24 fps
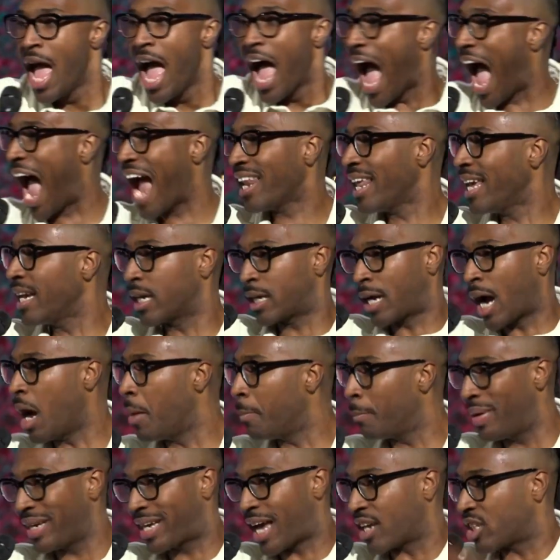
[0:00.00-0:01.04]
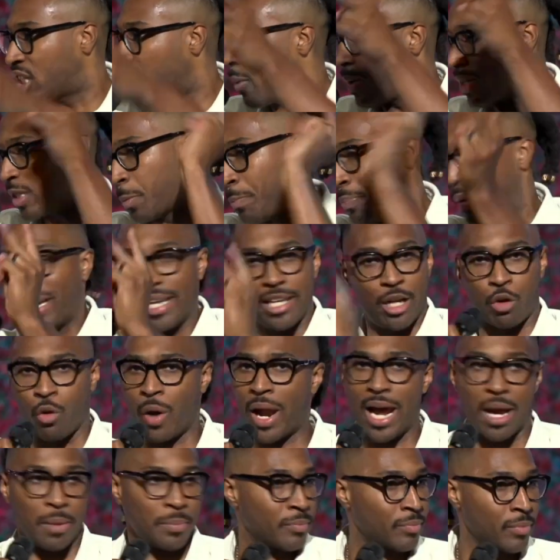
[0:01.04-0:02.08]
I didn't come because it was Billy
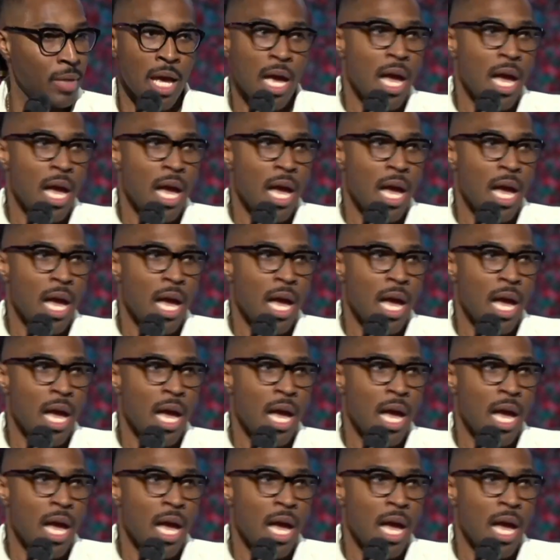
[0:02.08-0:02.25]
Graham.